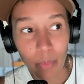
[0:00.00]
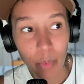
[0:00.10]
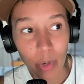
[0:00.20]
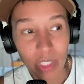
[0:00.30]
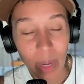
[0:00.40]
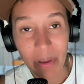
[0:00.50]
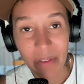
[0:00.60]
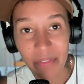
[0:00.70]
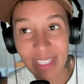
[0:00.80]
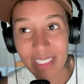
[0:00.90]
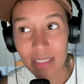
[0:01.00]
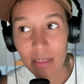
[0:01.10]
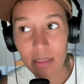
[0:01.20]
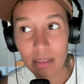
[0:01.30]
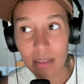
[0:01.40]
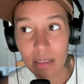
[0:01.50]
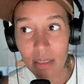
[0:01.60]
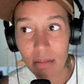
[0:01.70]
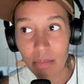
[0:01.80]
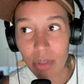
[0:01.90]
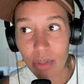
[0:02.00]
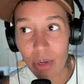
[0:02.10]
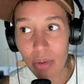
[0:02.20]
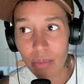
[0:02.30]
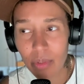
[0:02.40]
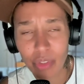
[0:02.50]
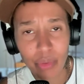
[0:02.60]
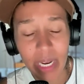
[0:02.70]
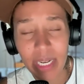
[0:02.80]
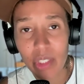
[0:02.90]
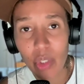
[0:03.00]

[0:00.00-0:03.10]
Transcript: worked on my fitness, just training